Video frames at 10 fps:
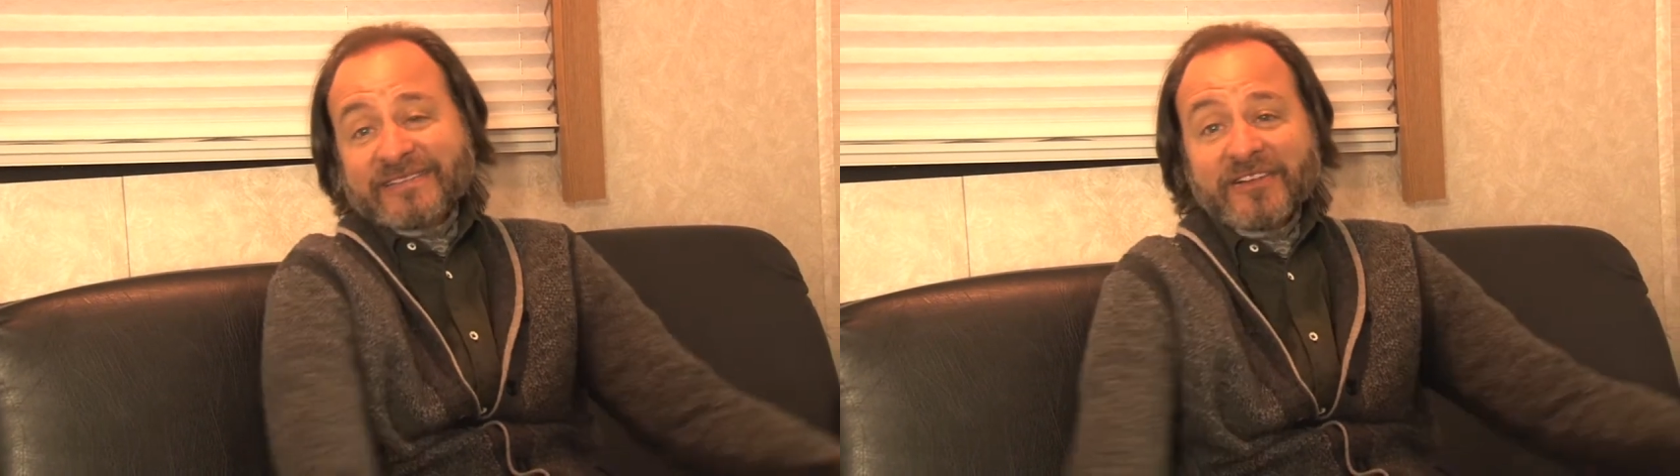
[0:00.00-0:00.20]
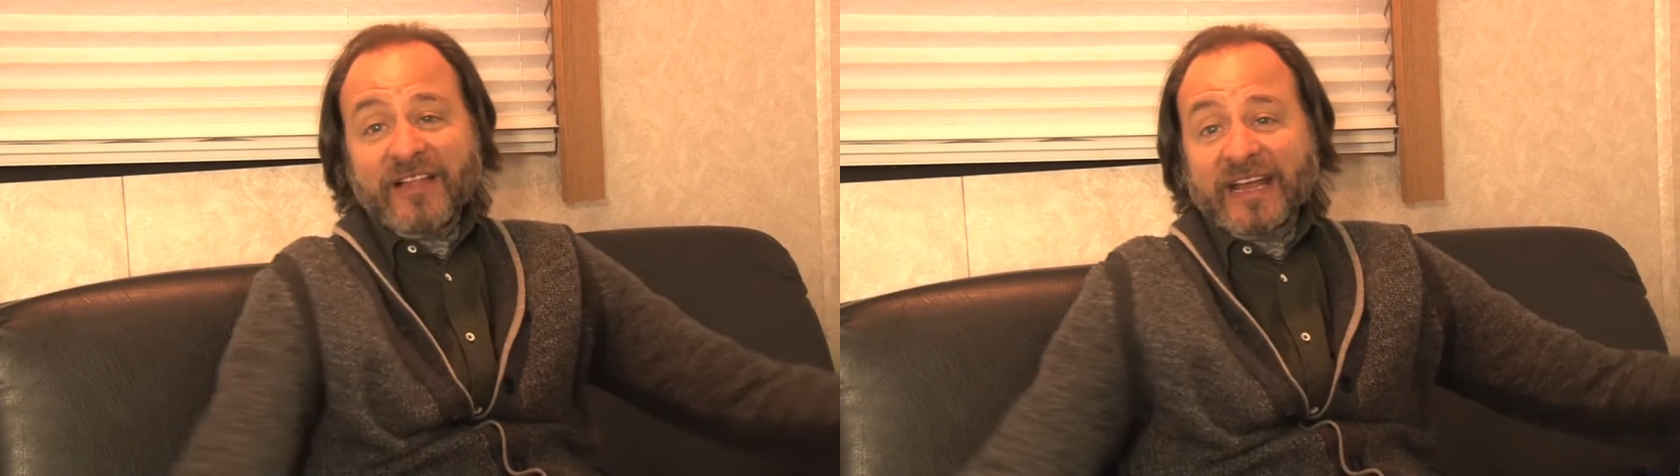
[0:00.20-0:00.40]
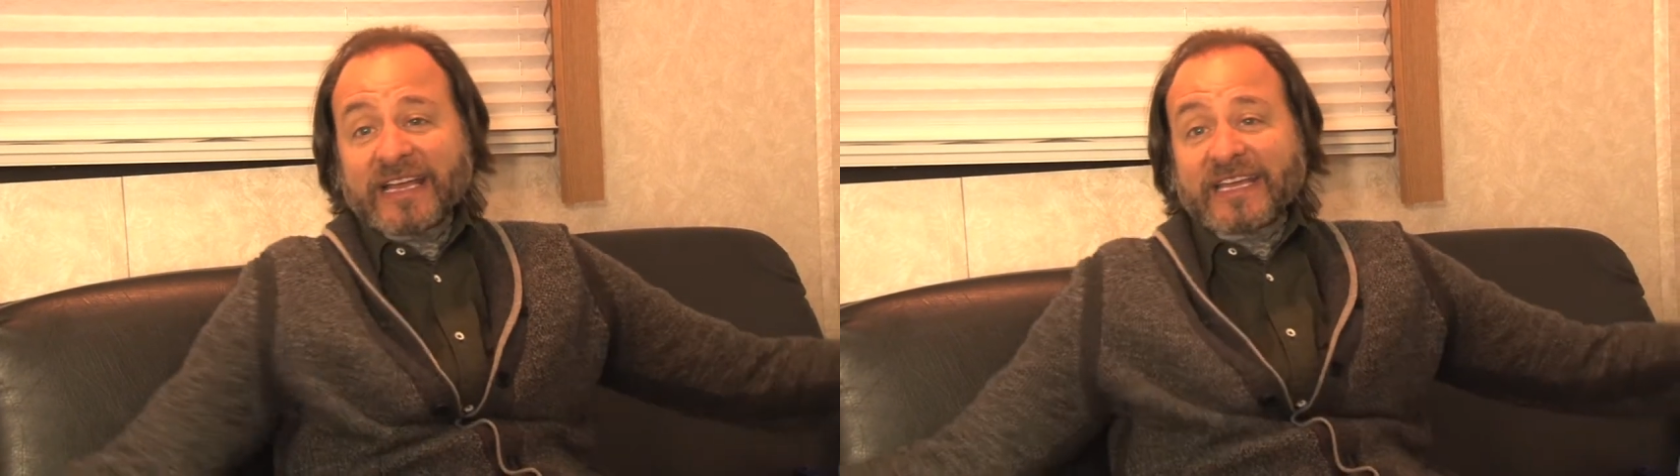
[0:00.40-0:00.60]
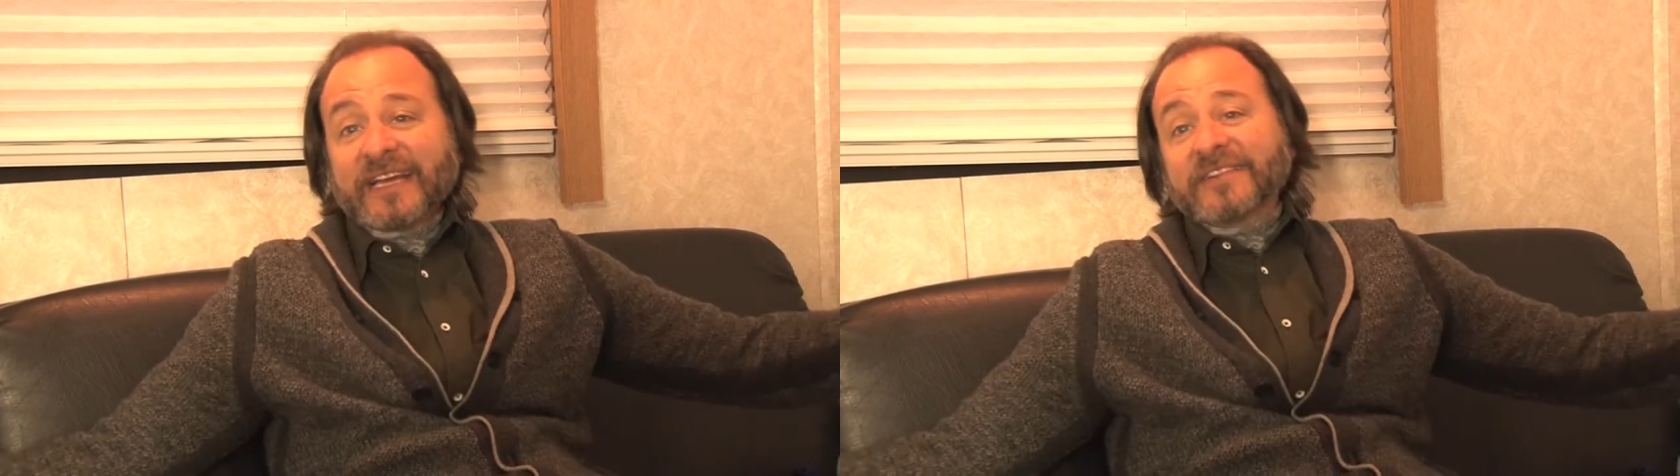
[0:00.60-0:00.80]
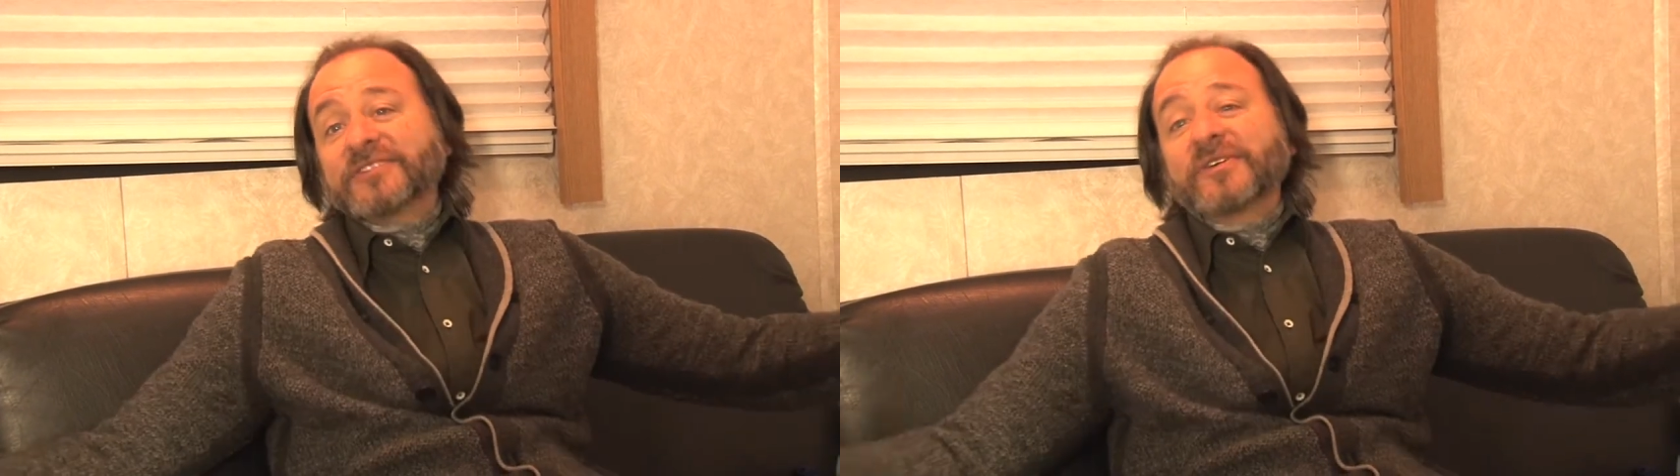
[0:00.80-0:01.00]
you're like a
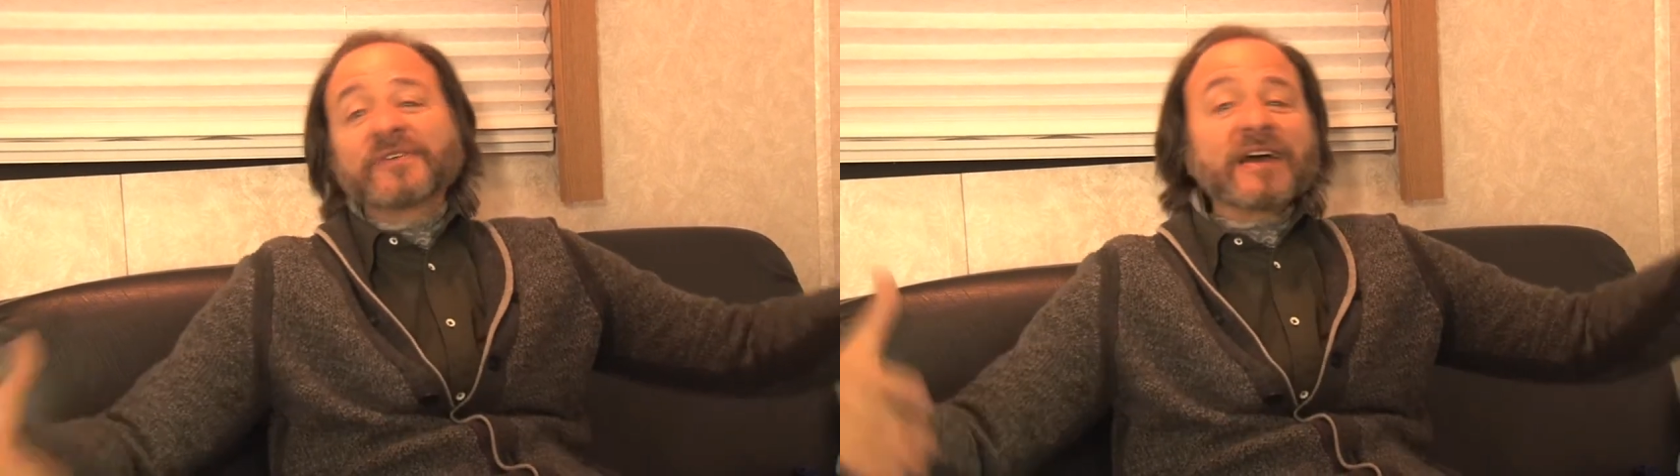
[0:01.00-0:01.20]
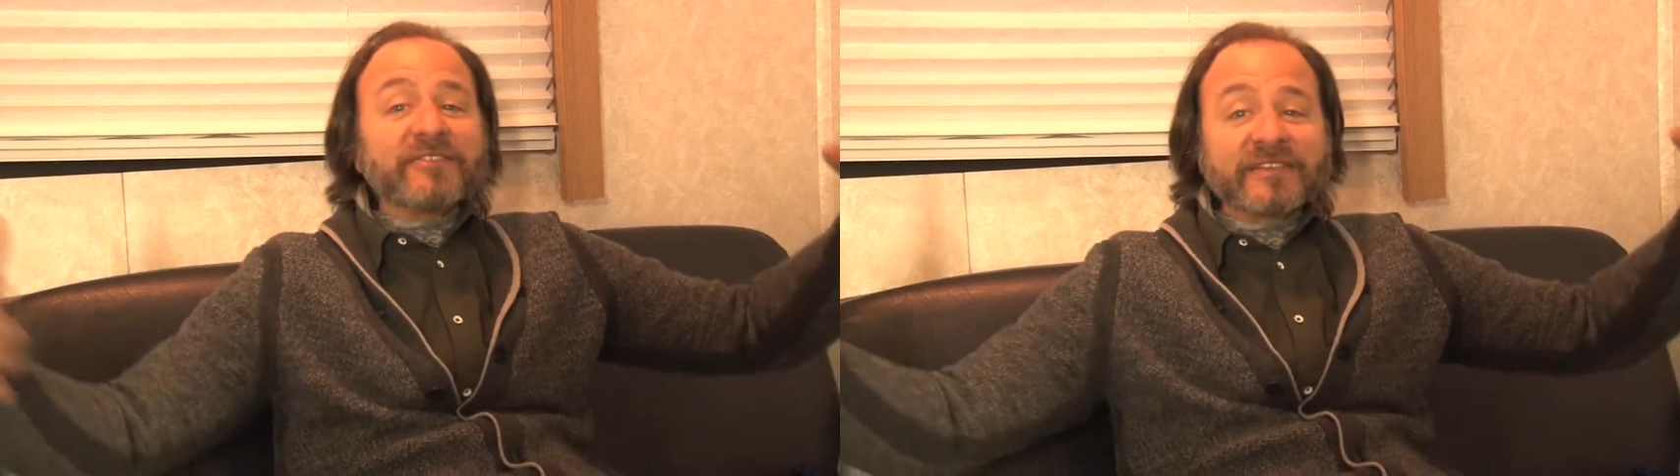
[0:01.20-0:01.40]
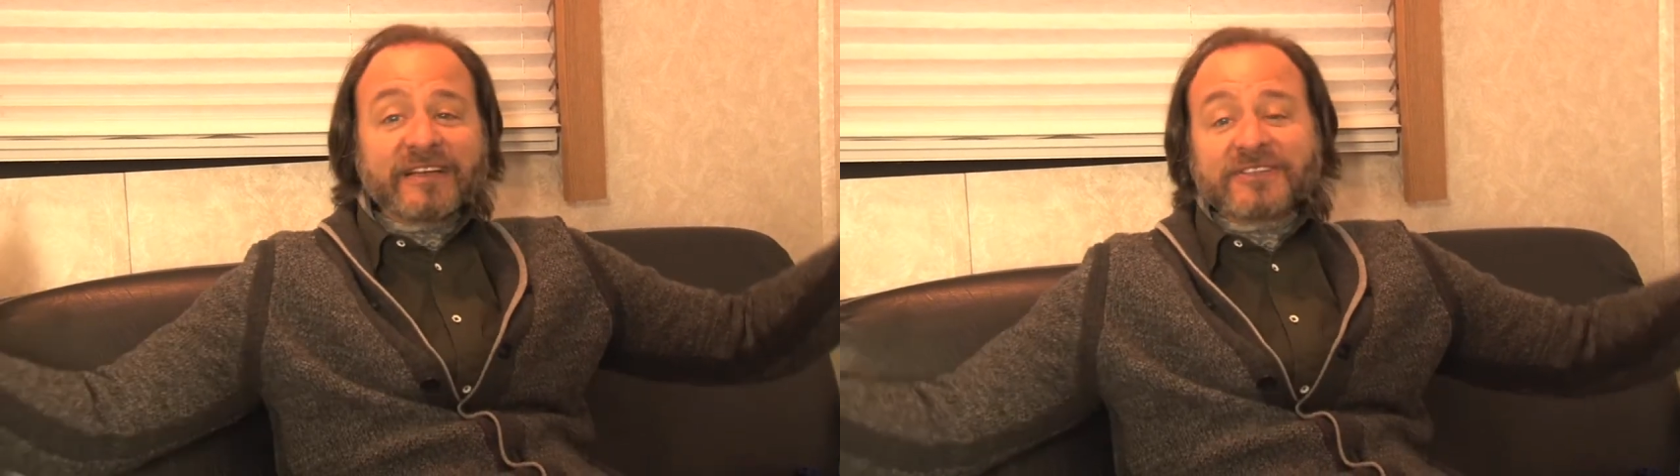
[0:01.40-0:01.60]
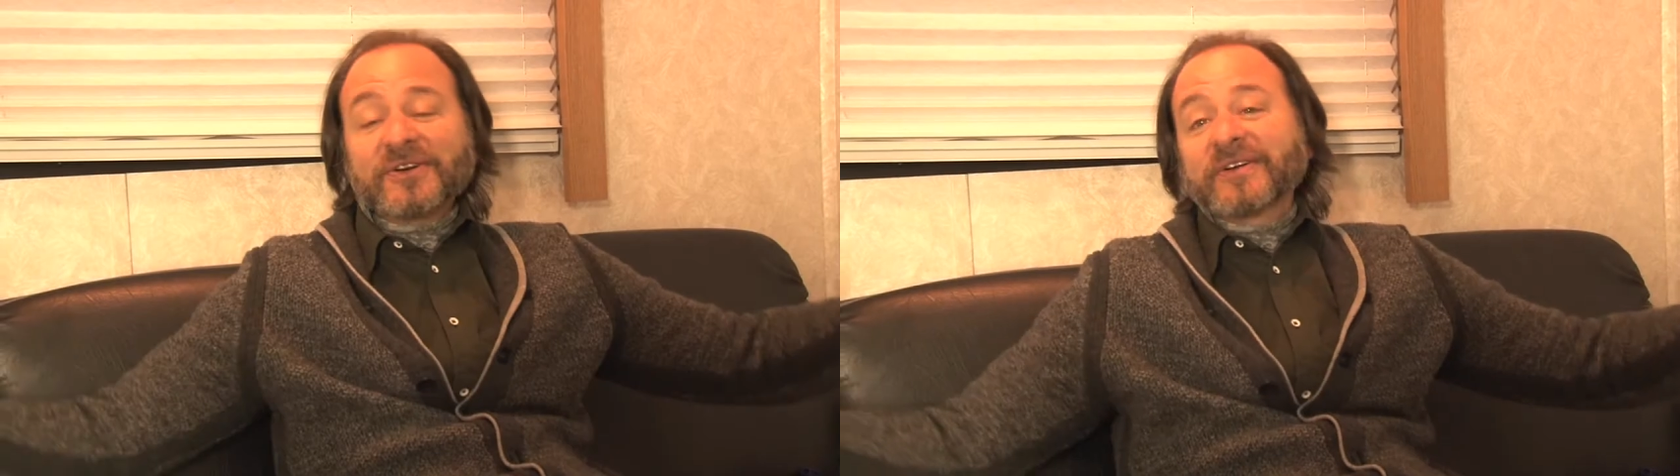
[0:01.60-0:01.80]
kid, so everything's